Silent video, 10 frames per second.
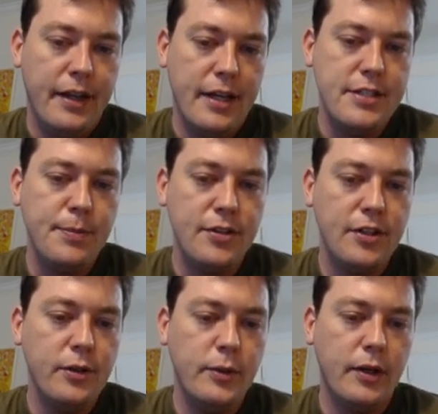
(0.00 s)
It's up to
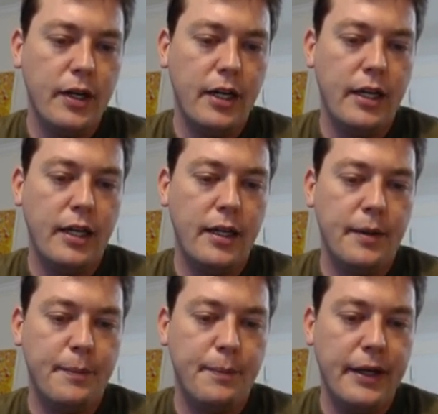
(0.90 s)
you,
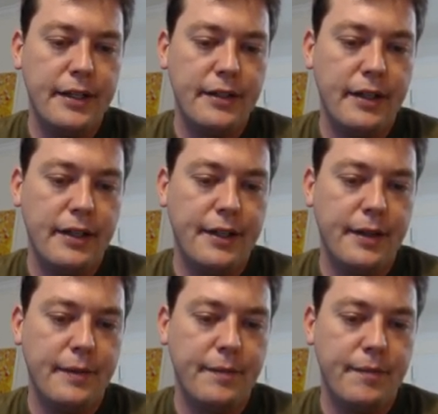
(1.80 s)
but
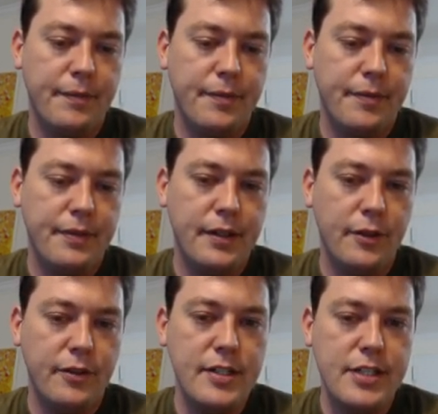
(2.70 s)

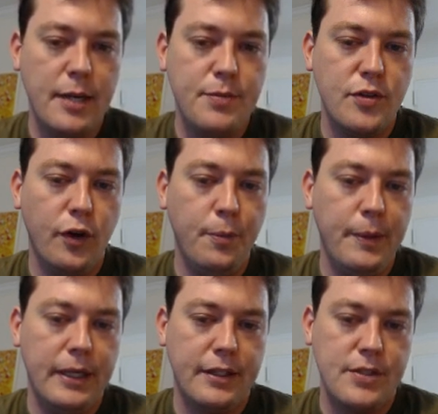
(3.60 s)
these types of
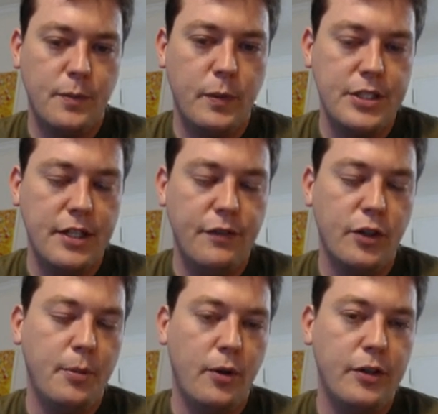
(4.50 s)
openings, which give
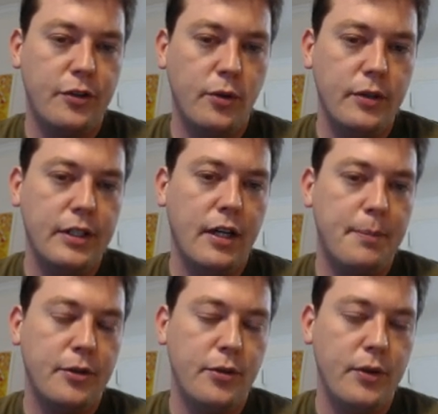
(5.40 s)
your opponent early
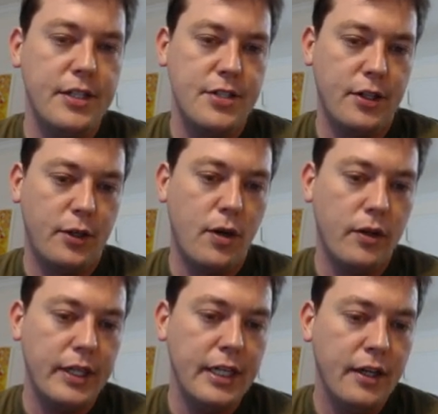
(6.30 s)
opportunities at
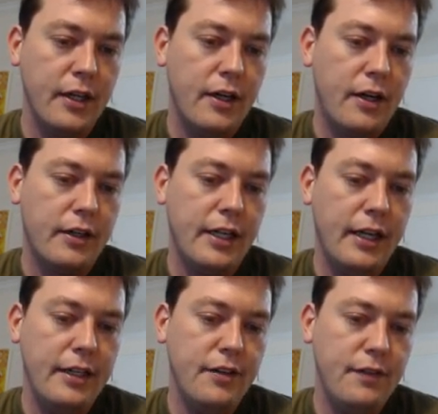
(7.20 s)
equality, are
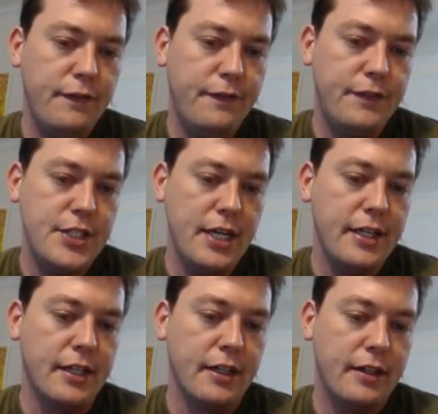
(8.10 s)
kind of
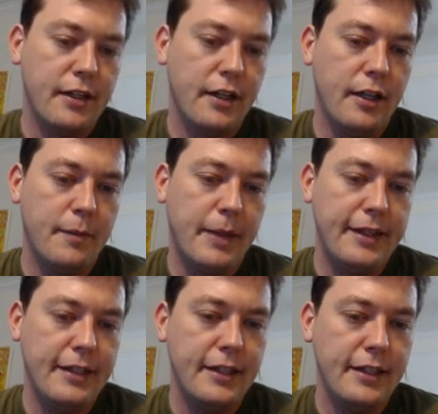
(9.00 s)
shaky. I
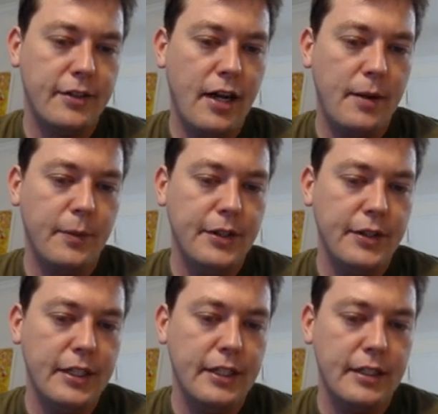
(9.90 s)
think that they're not
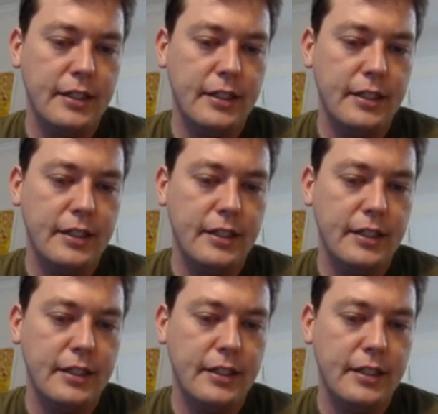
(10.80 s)
really,